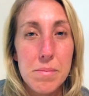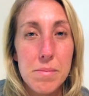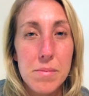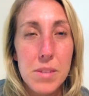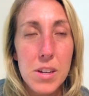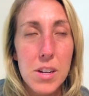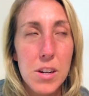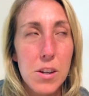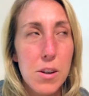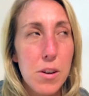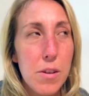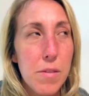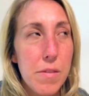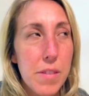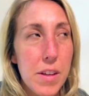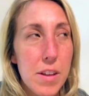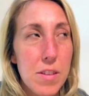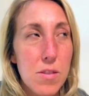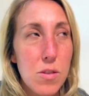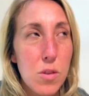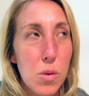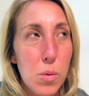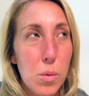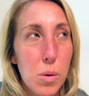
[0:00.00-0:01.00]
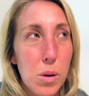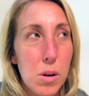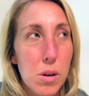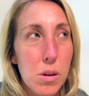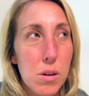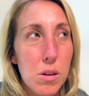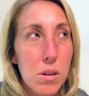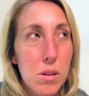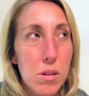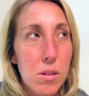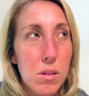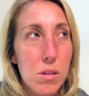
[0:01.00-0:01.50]
I don't know if that's the
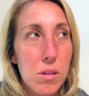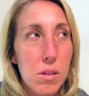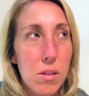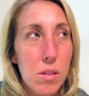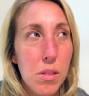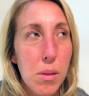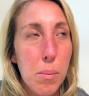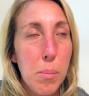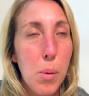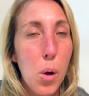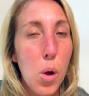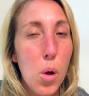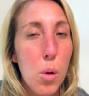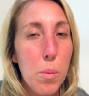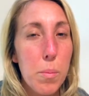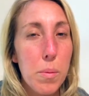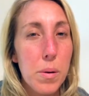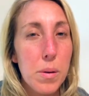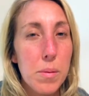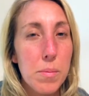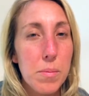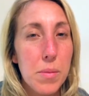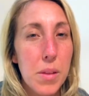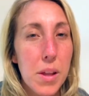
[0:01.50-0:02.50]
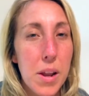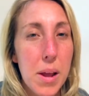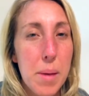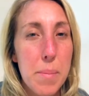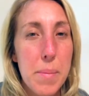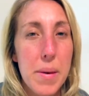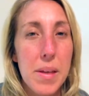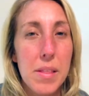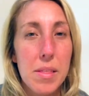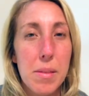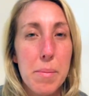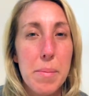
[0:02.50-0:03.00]
word, the pulp that I
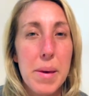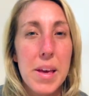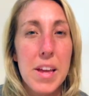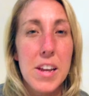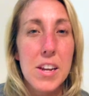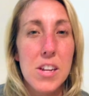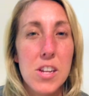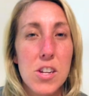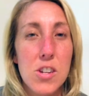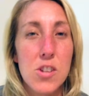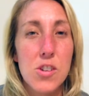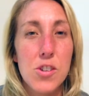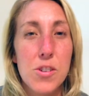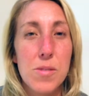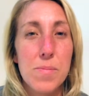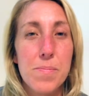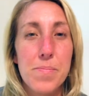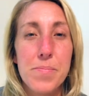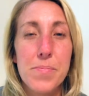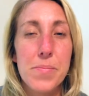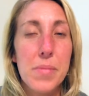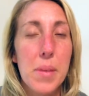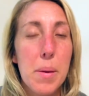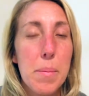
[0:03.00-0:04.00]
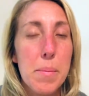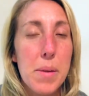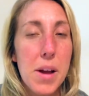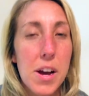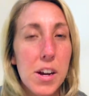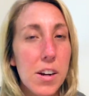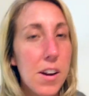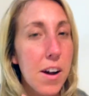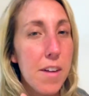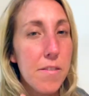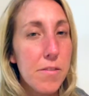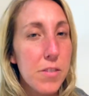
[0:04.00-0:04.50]
make the bandage. I'm
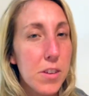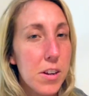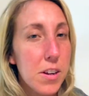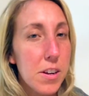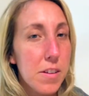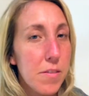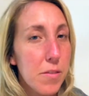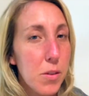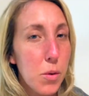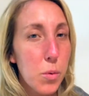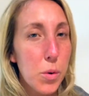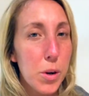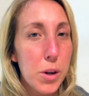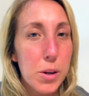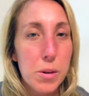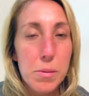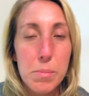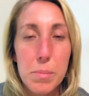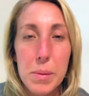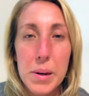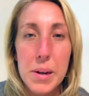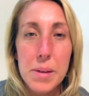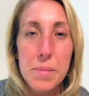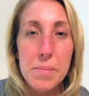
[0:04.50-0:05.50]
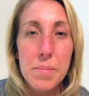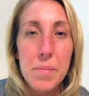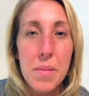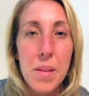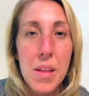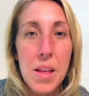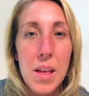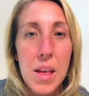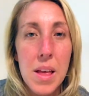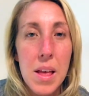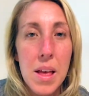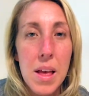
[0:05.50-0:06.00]
not confident of the word, but
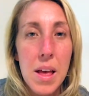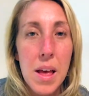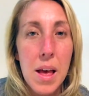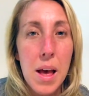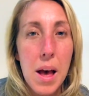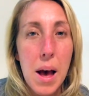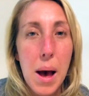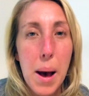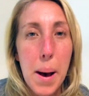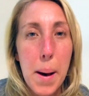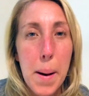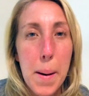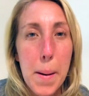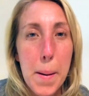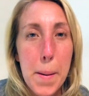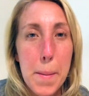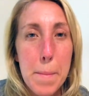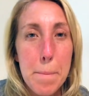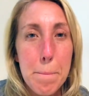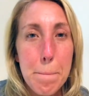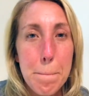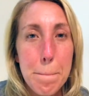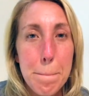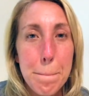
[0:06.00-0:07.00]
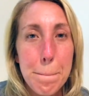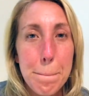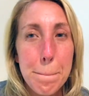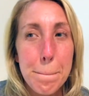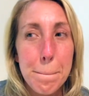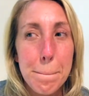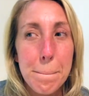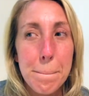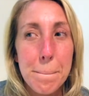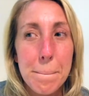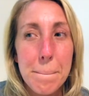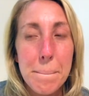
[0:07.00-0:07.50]
um,
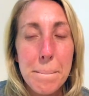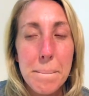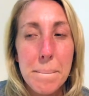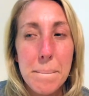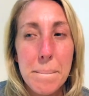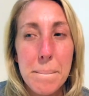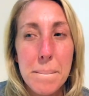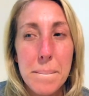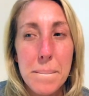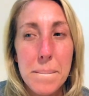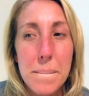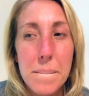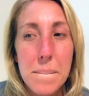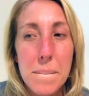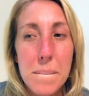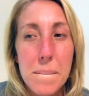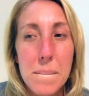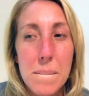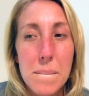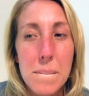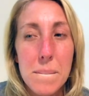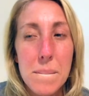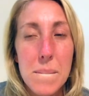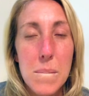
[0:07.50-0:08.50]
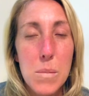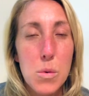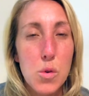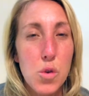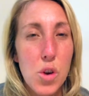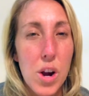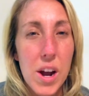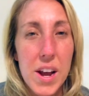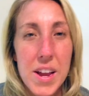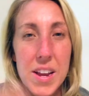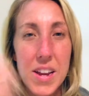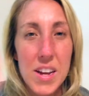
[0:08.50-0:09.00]
I'm
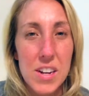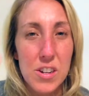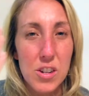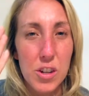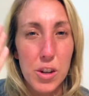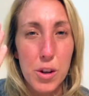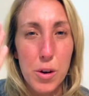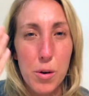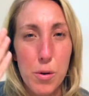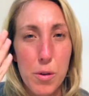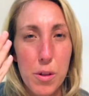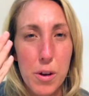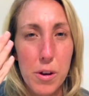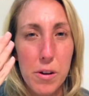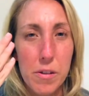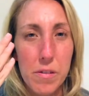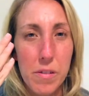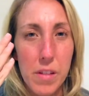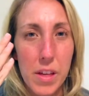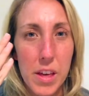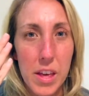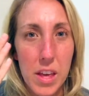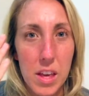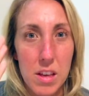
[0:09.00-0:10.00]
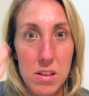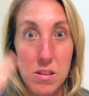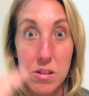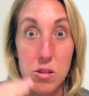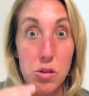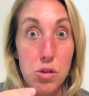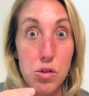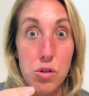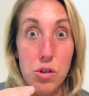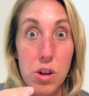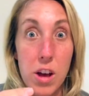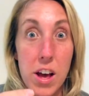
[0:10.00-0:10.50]
trying not to go there of like, is it
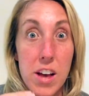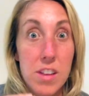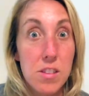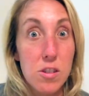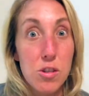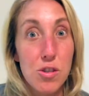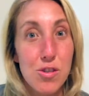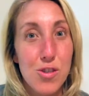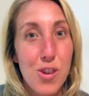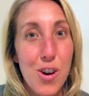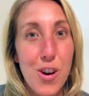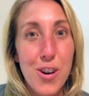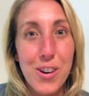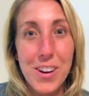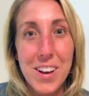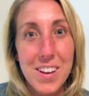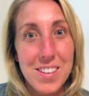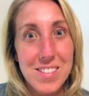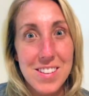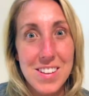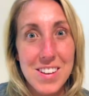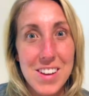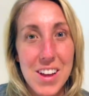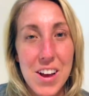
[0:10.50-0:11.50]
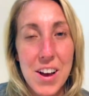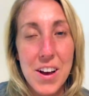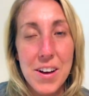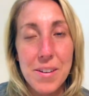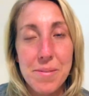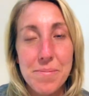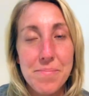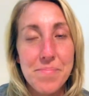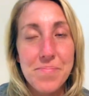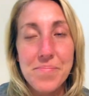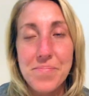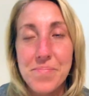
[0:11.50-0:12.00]
has it shrunk, has it
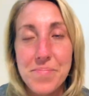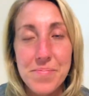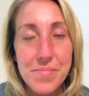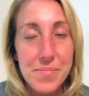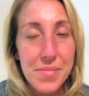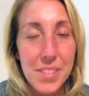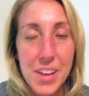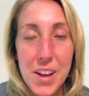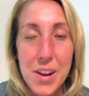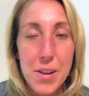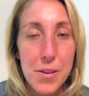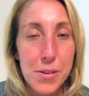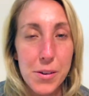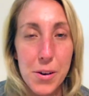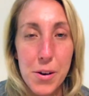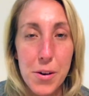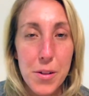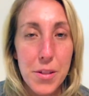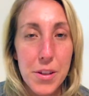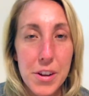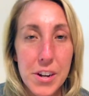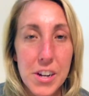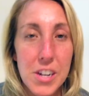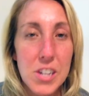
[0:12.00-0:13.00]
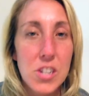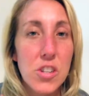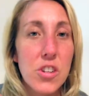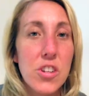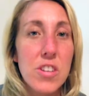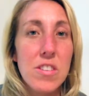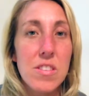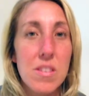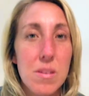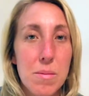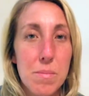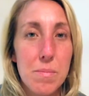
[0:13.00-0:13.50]
not? I don't go there. I
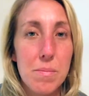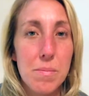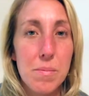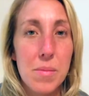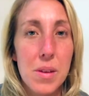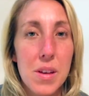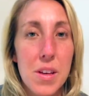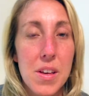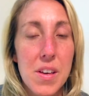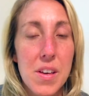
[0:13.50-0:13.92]
just am